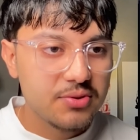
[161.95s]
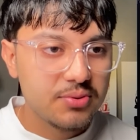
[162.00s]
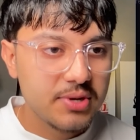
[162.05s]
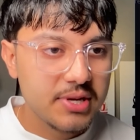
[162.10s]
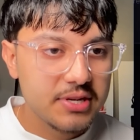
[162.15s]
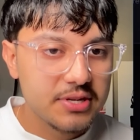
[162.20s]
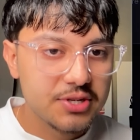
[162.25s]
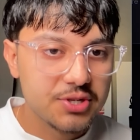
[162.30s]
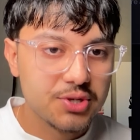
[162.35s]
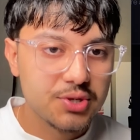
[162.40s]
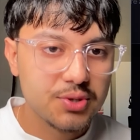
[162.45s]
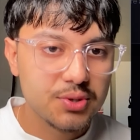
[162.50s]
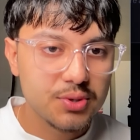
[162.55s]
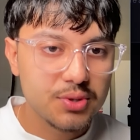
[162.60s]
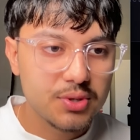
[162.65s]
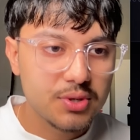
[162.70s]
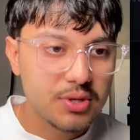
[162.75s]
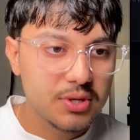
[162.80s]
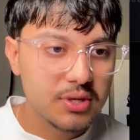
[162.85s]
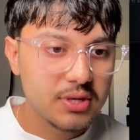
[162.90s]
Create a
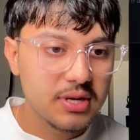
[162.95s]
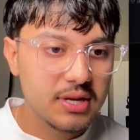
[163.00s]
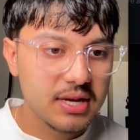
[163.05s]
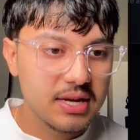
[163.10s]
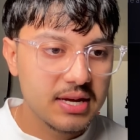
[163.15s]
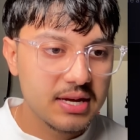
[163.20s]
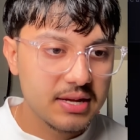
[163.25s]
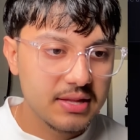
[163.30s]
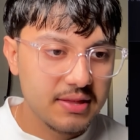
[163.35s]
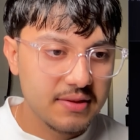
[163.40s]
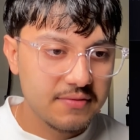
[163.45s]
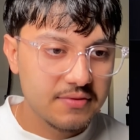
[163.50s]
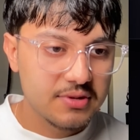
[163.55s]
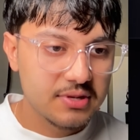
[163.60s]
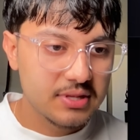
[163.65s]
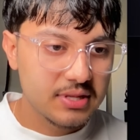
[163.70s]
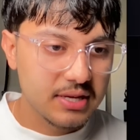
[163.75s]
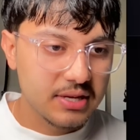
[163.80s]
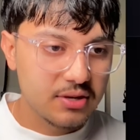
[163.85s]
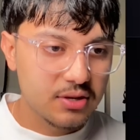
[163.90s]
short. They've
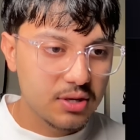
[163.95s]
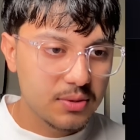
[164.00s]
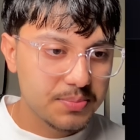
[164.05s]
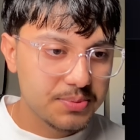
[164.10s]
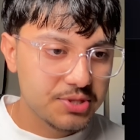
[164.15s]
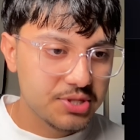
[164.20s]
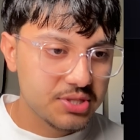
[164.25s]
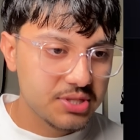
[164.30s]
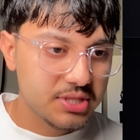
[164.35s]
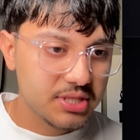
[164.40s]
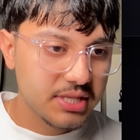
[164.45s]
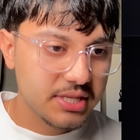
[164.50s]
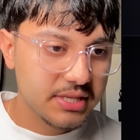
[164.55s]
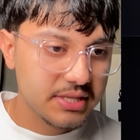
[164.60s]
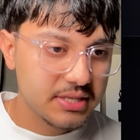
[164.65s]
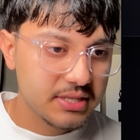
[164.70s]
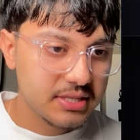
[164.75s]
got like options here.